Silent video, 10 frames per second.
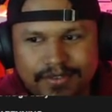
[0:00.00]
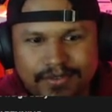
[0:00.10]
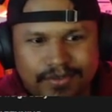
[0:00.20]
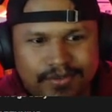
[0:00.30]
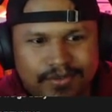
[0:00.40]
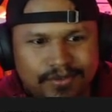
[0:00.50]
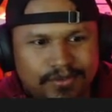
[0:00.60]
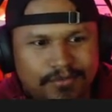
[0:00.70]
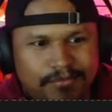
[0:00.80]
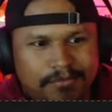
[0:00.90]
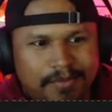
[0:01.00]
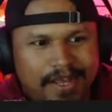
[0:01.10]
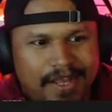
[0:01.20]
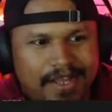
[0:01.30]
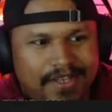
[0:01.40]
Oh
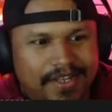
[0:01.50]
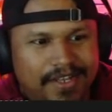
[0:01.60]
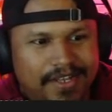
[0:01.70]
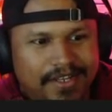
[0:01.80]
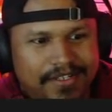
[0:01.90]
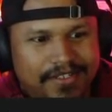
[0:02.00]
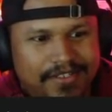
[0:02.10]
my god.